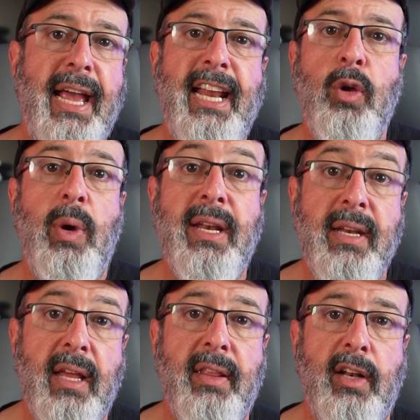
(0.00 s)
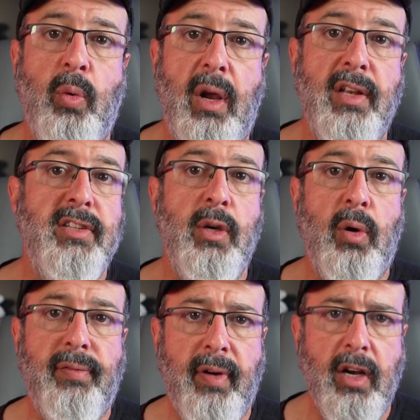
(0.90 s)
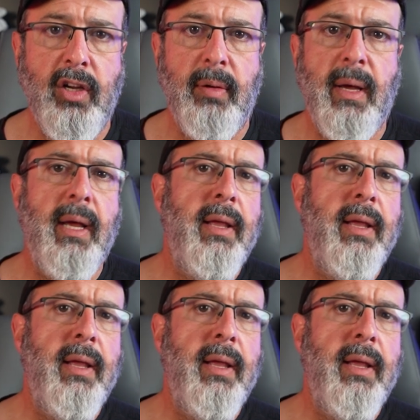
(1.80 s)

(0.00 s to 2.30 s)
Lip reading: anywhere near that quality or volume.